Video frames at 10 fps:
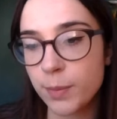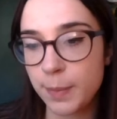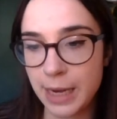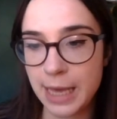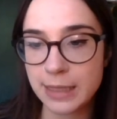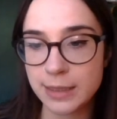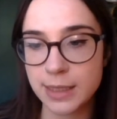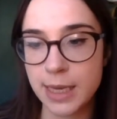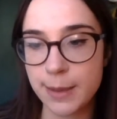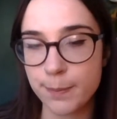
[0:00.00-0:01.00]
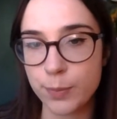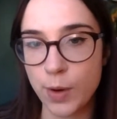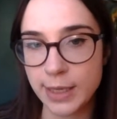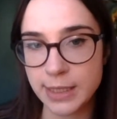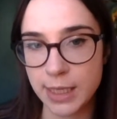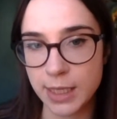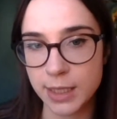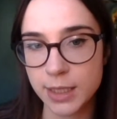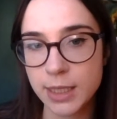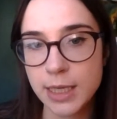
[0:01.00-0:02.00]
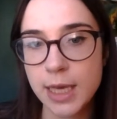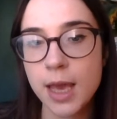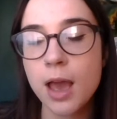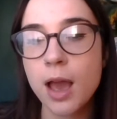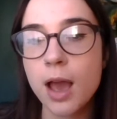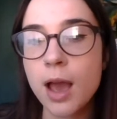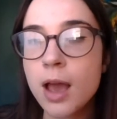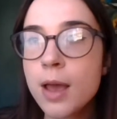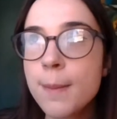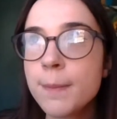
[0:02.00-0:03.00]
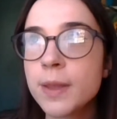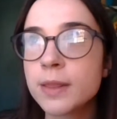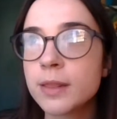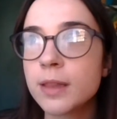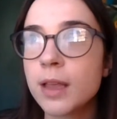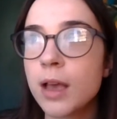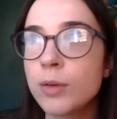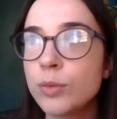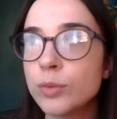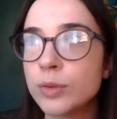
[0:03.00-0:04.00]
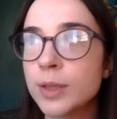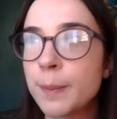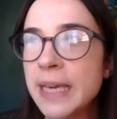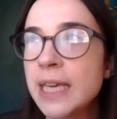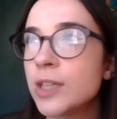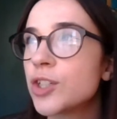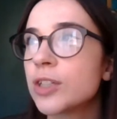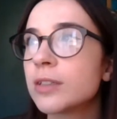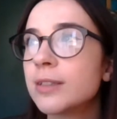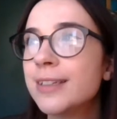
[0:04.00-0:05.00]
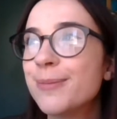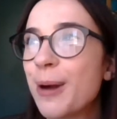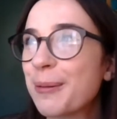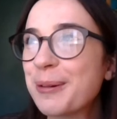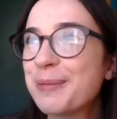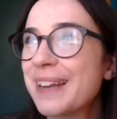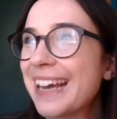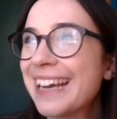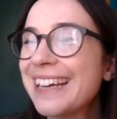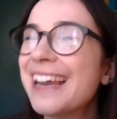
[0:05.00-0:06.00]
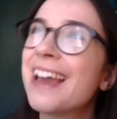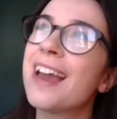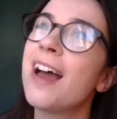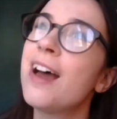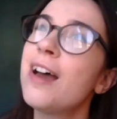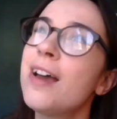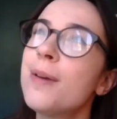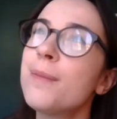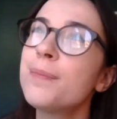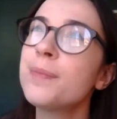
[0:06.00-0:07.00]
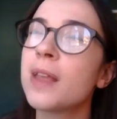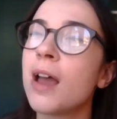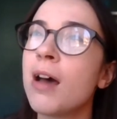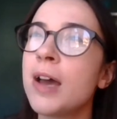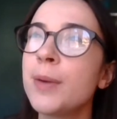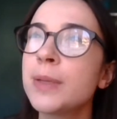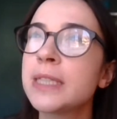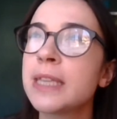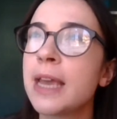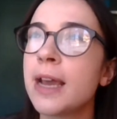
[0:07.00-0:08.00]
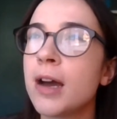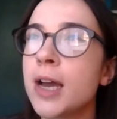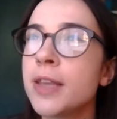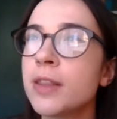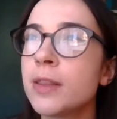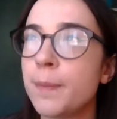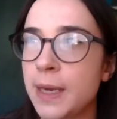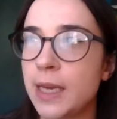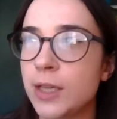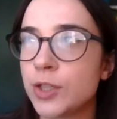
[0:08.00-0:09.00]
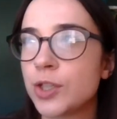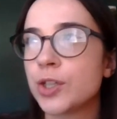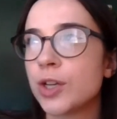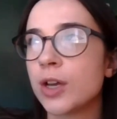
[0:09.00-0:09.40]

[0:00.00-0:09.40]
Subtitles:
place in Brighton? Oh, the beach, probably. I would say either the beach